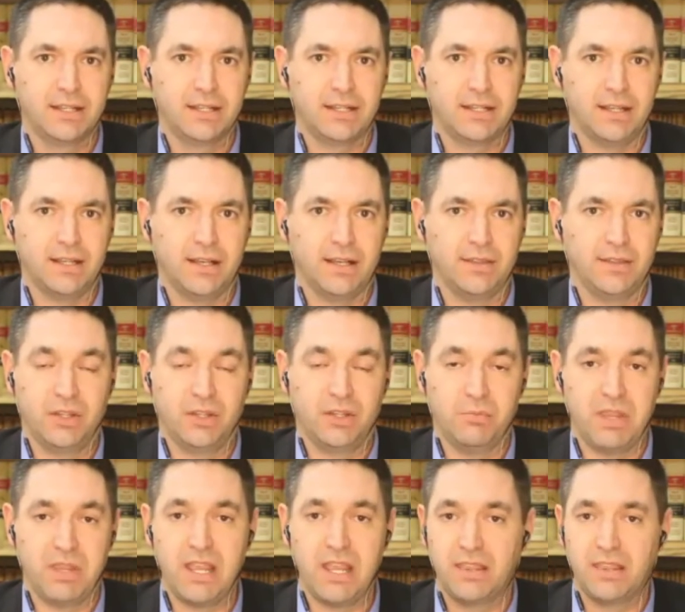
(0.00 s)
To
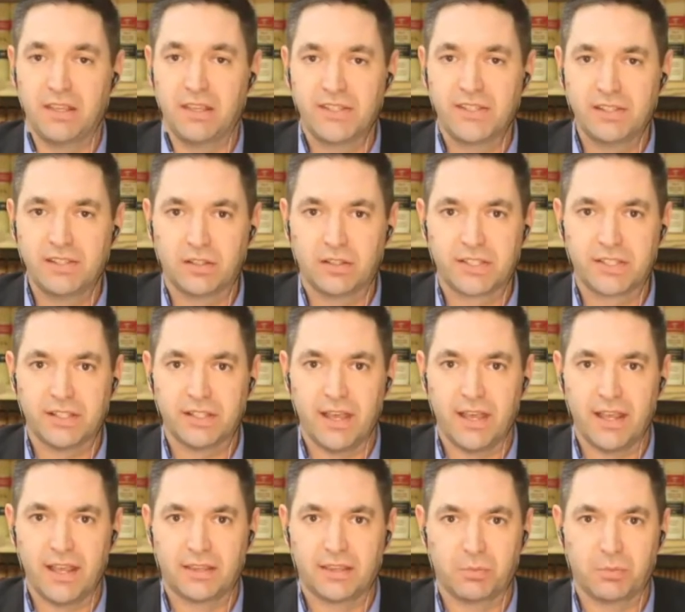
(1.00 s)
me, this looks
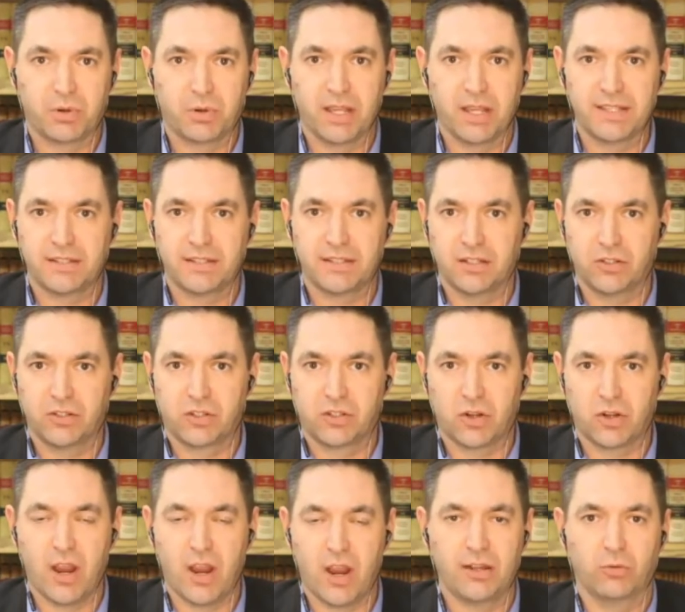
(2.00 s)
like the president trying to